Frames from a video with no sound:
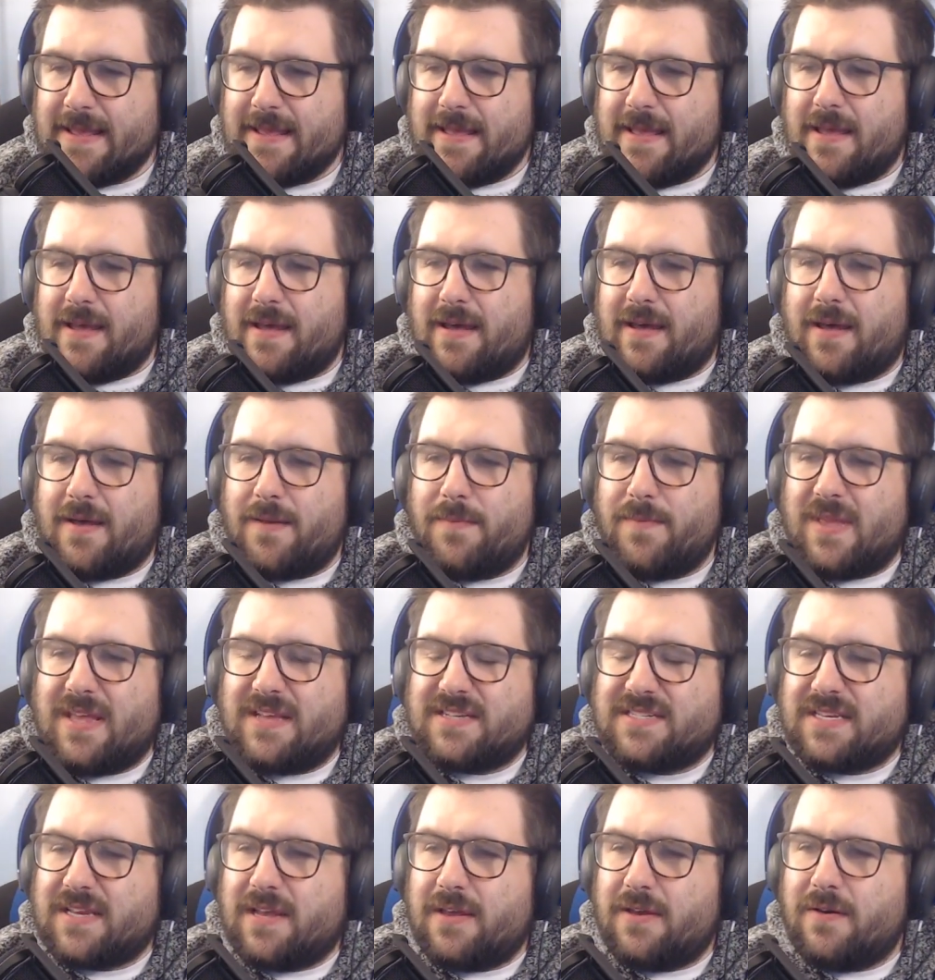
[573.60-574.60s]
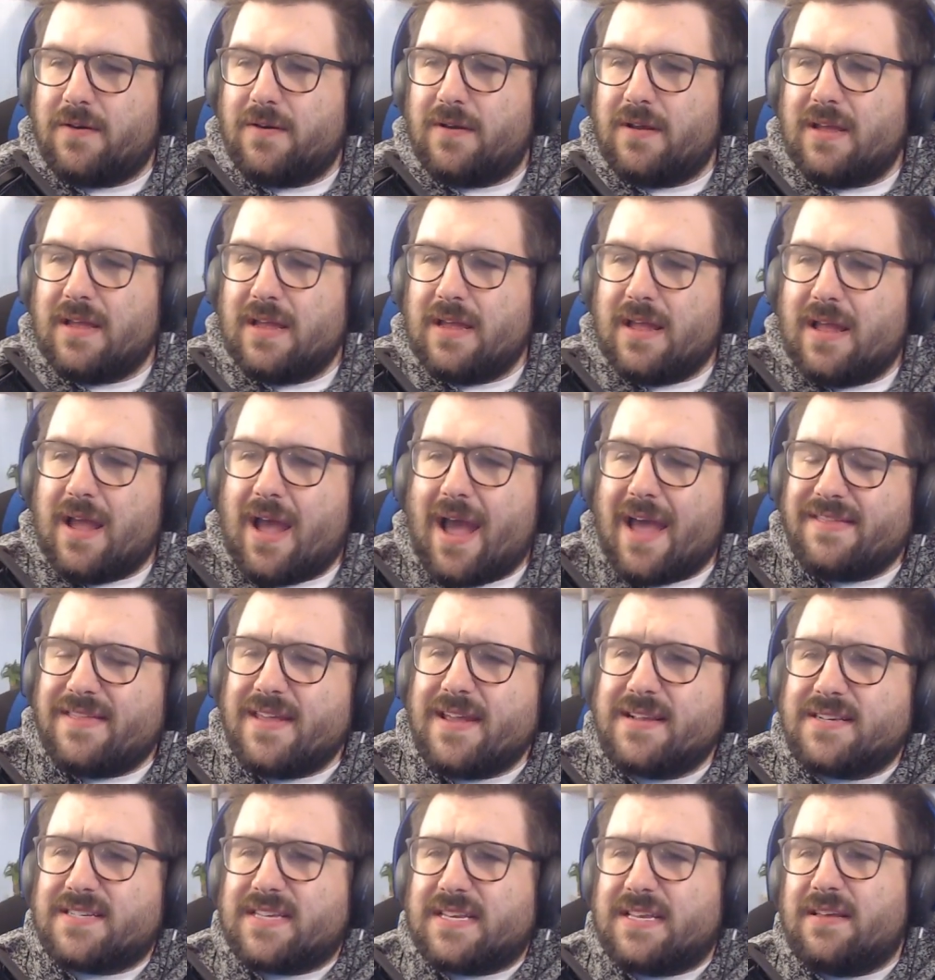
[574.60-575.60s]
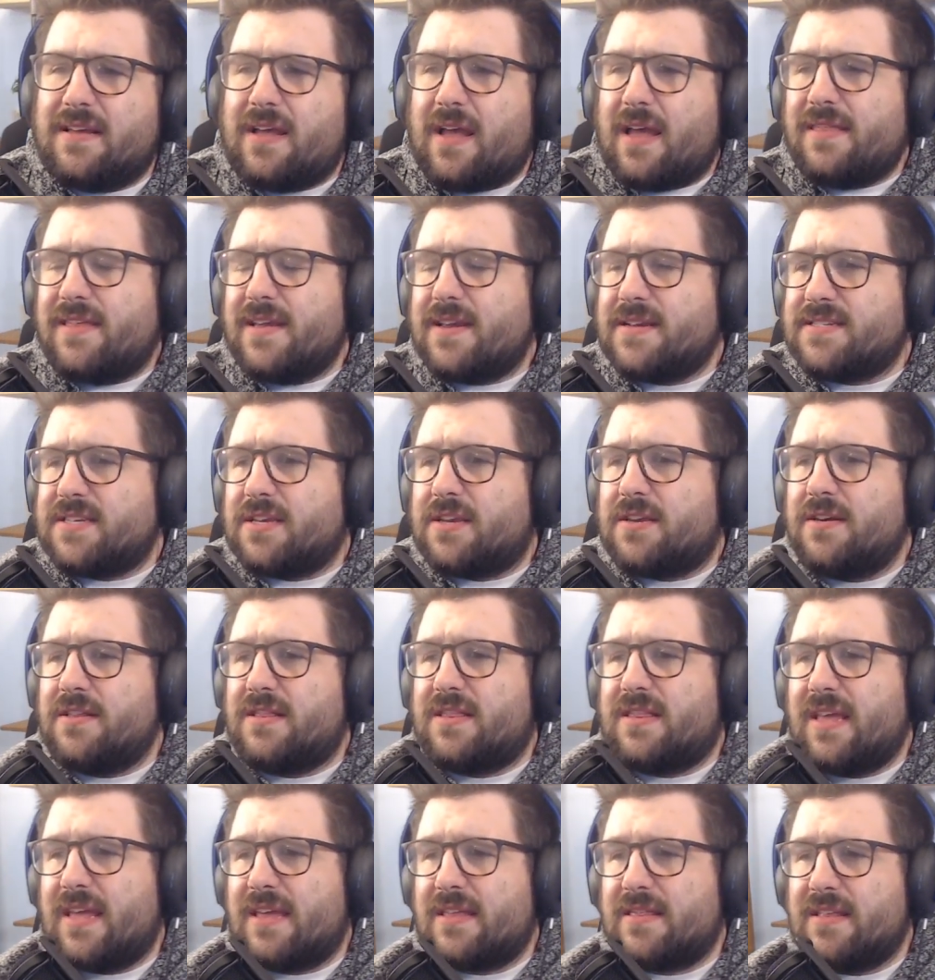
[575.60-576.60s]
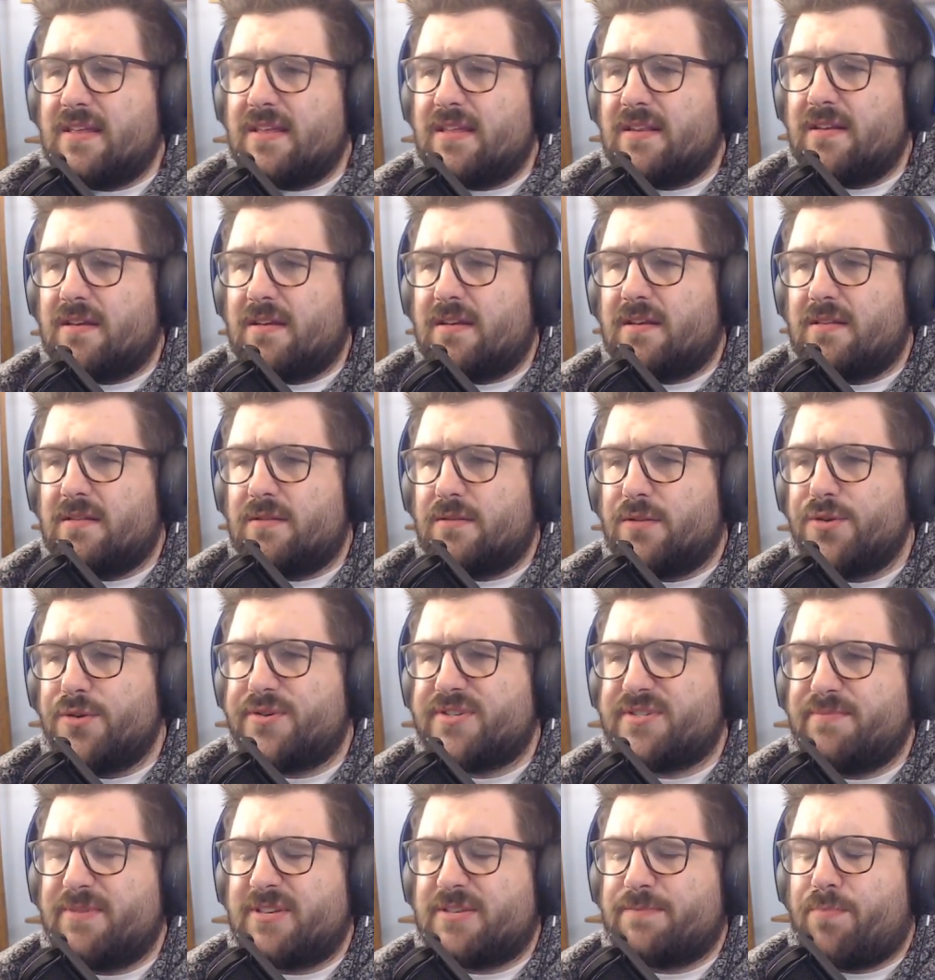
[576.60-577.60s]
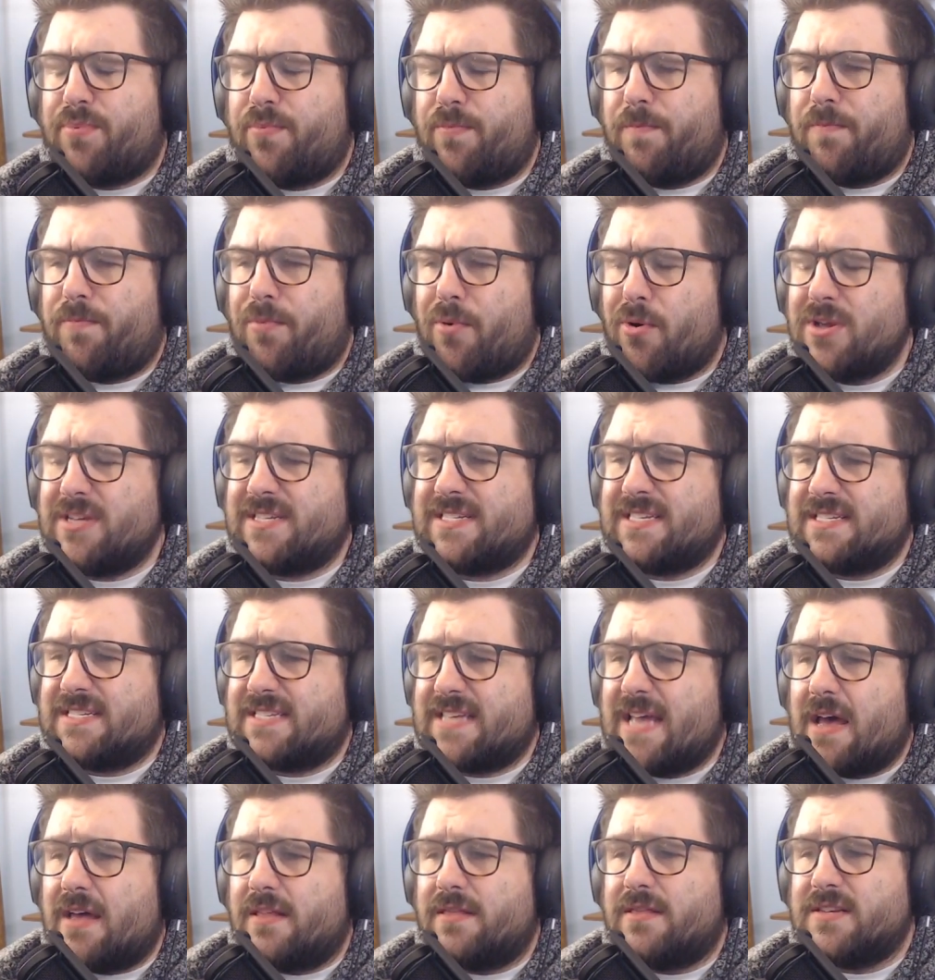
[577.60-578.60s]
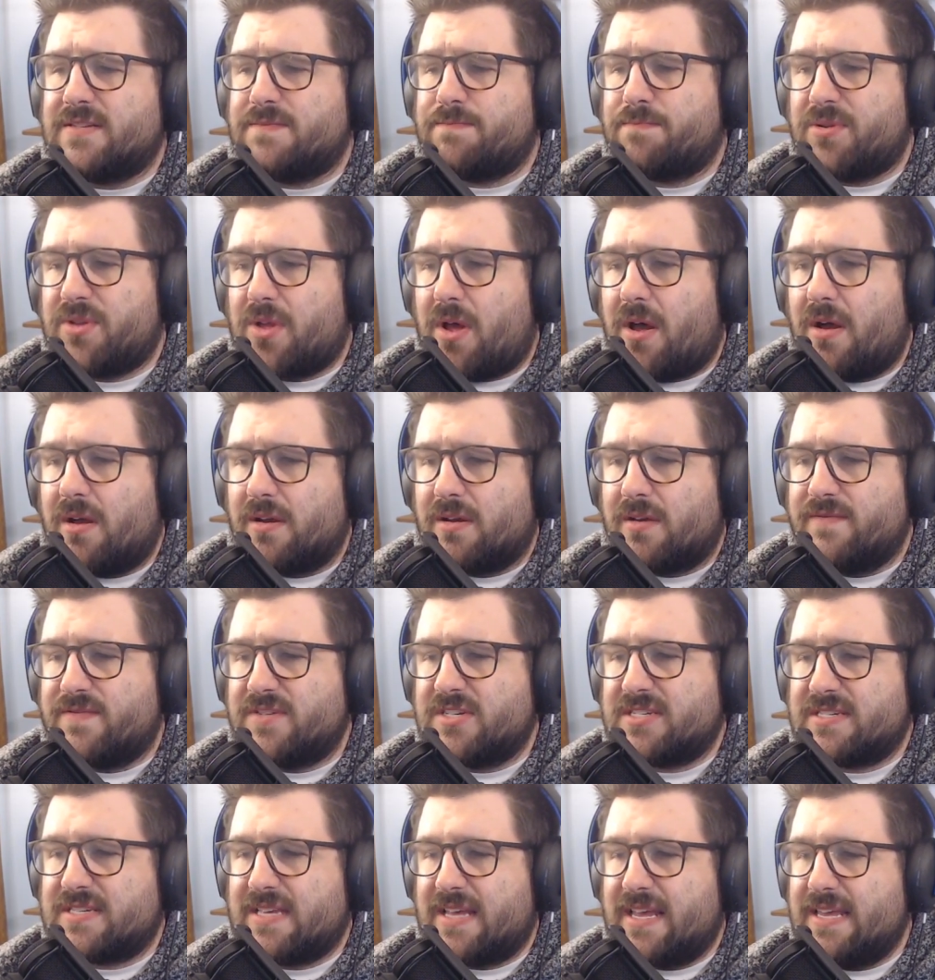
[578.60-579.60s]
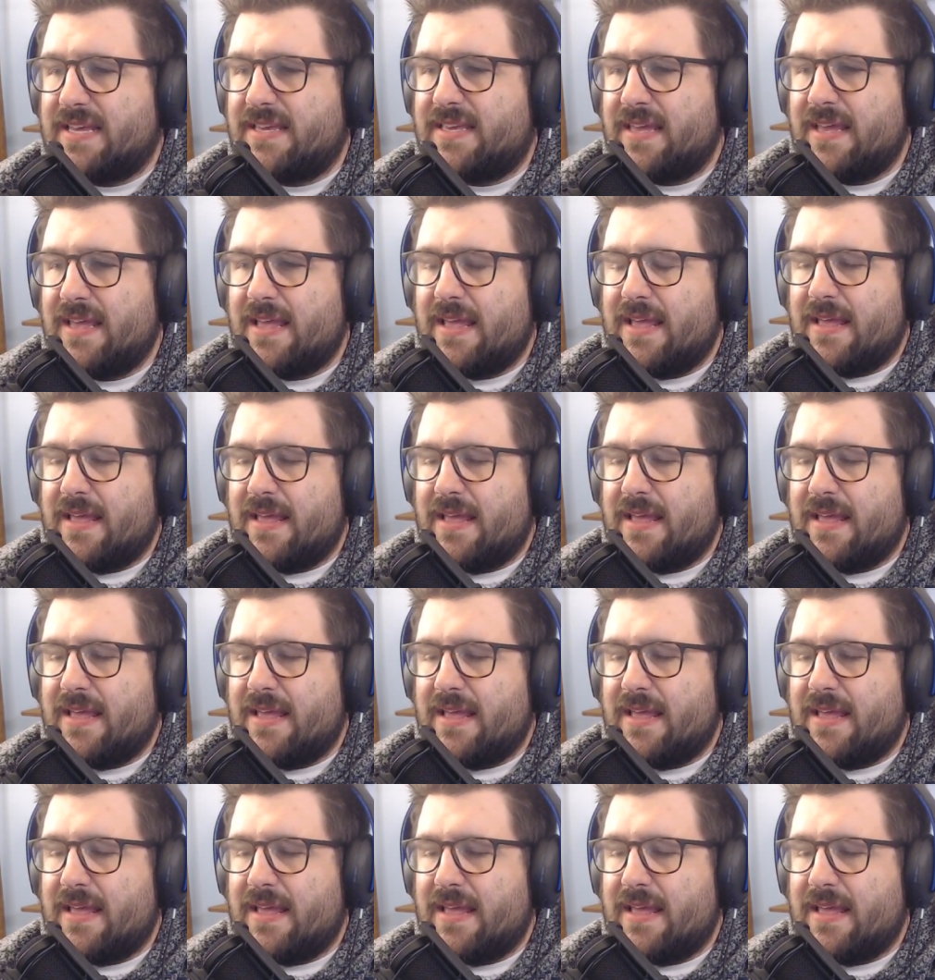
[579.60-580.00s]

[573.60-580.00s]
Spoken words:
And so I think it's a good thing that Luke Smith points this out in this blog of just like,